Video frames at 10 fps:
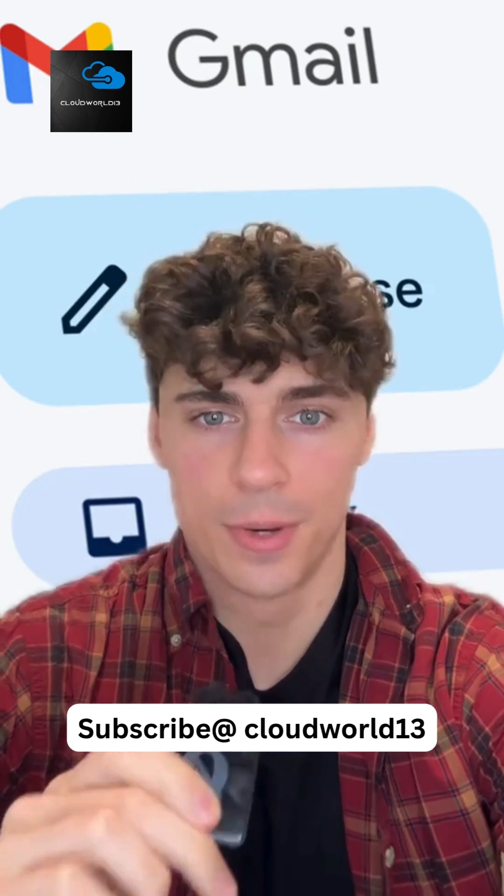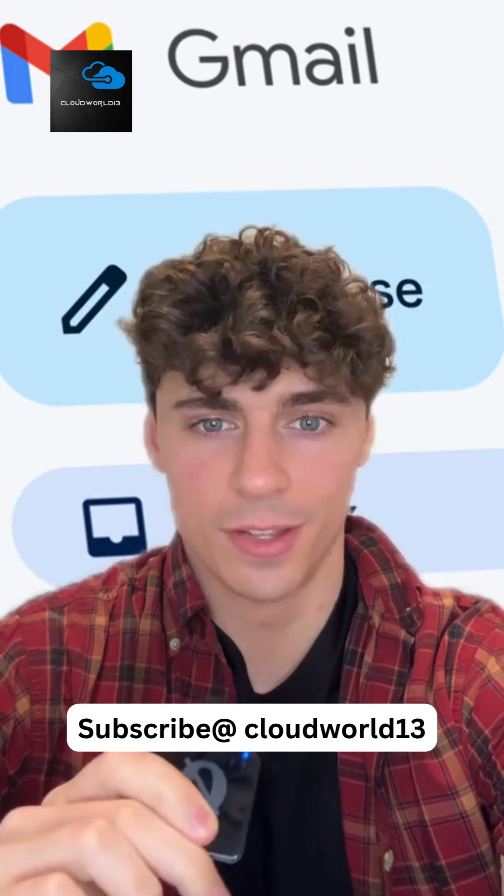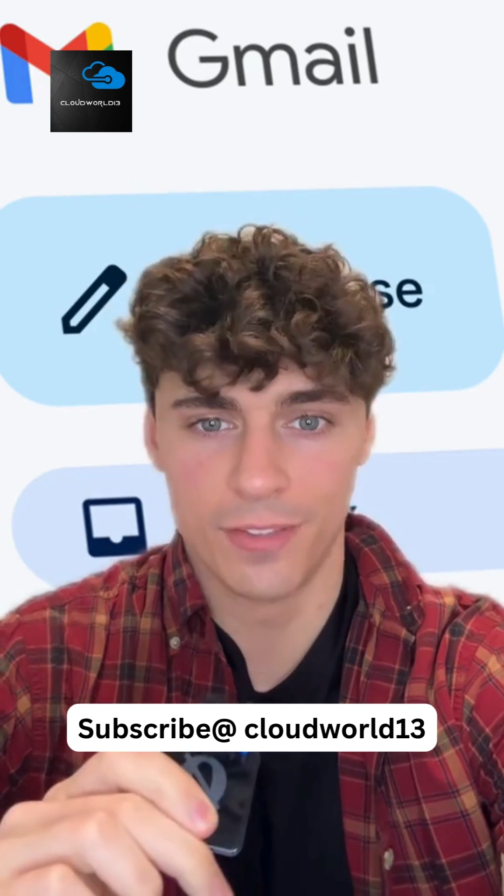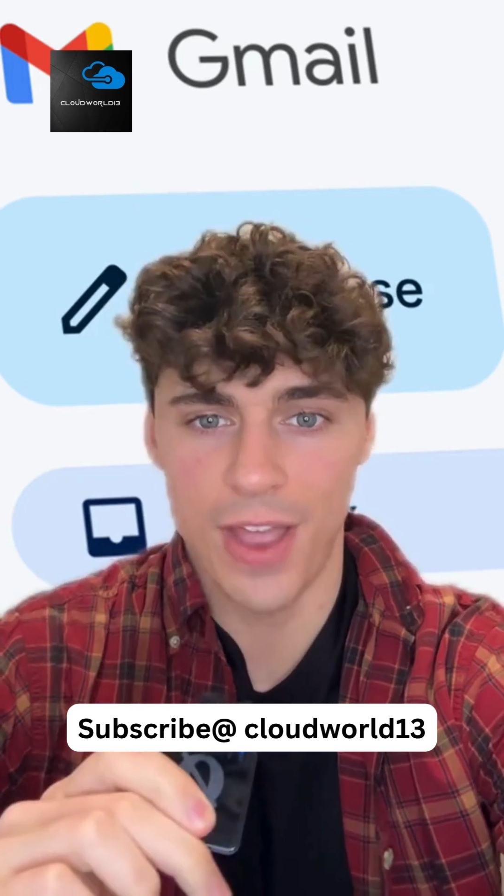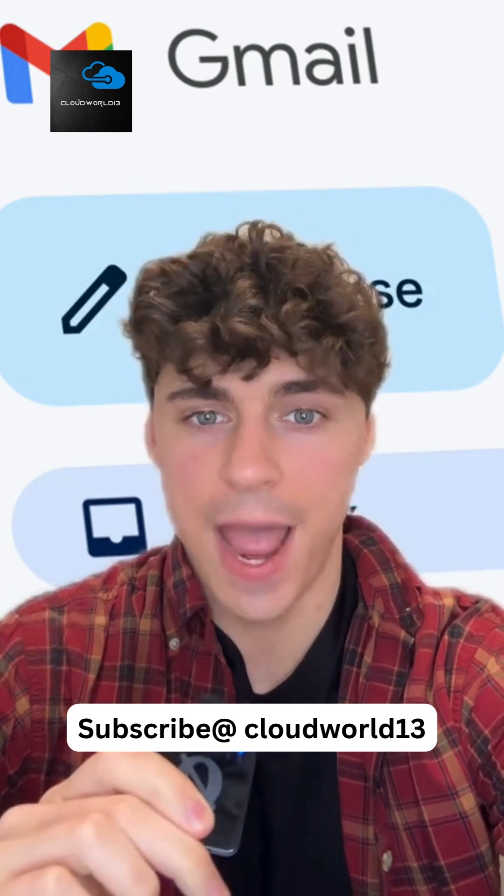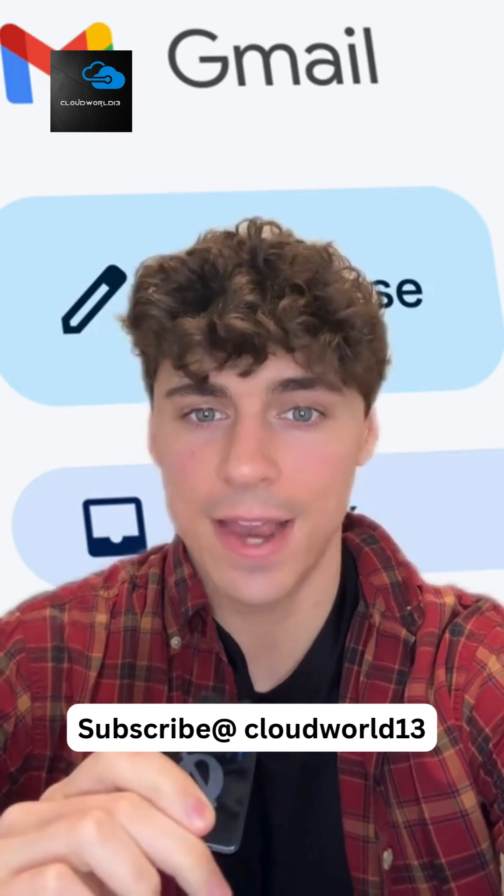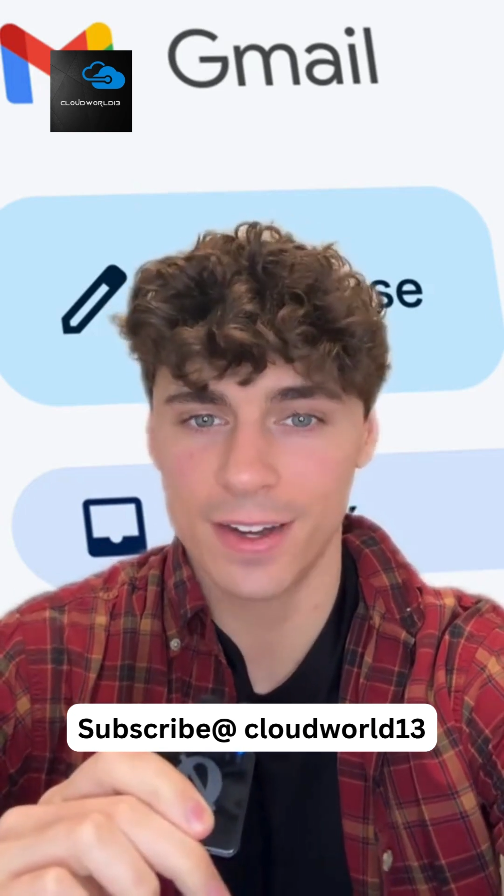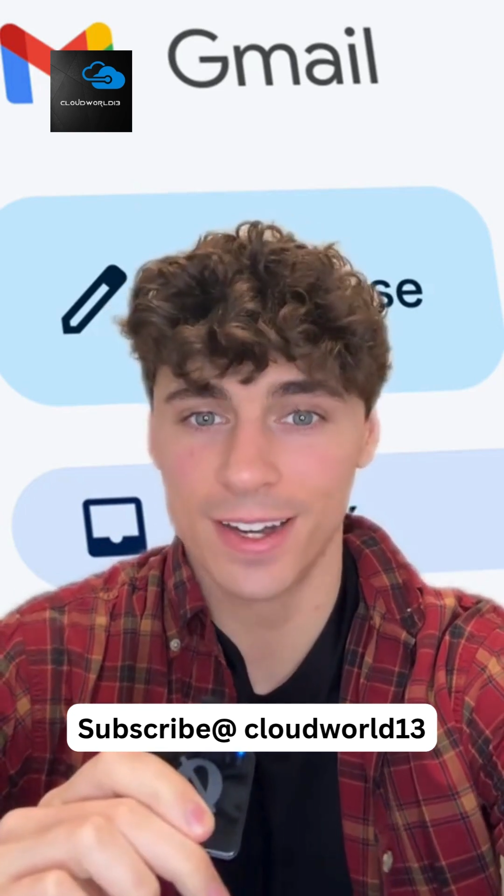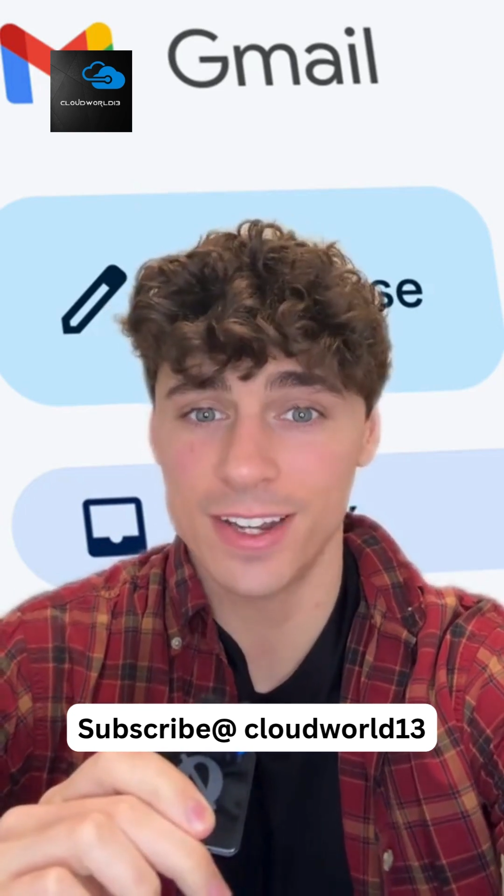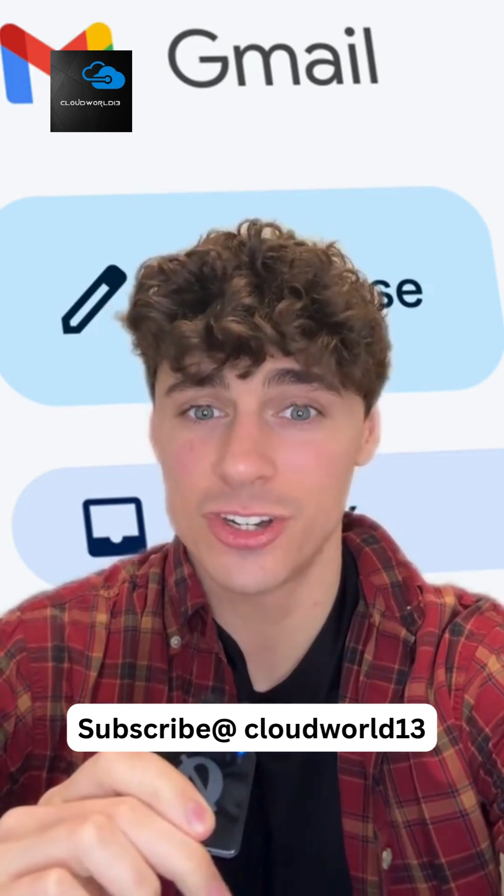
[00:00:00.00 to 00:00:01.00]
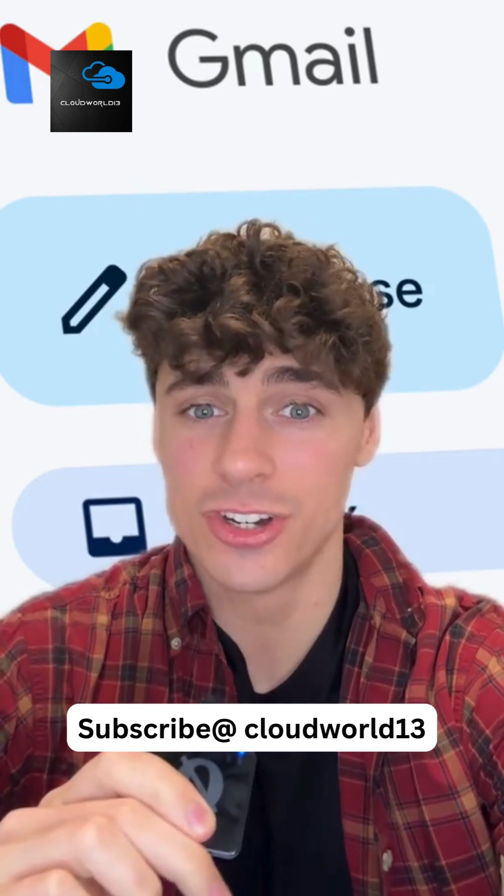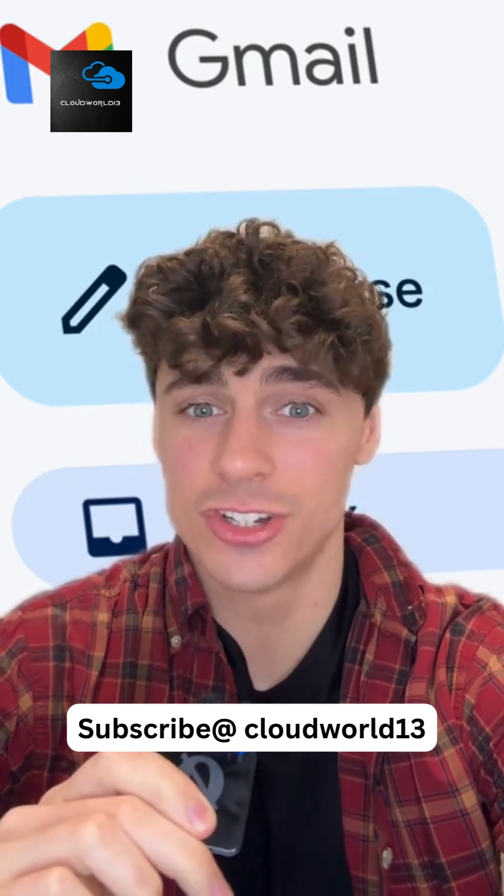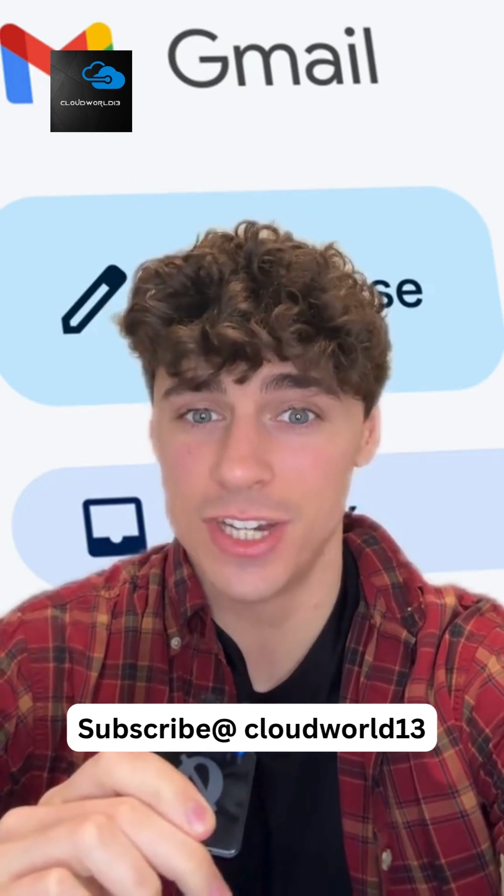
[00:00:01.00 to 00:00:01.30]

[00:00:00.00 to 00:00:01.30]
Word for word: Because if a hacker gets your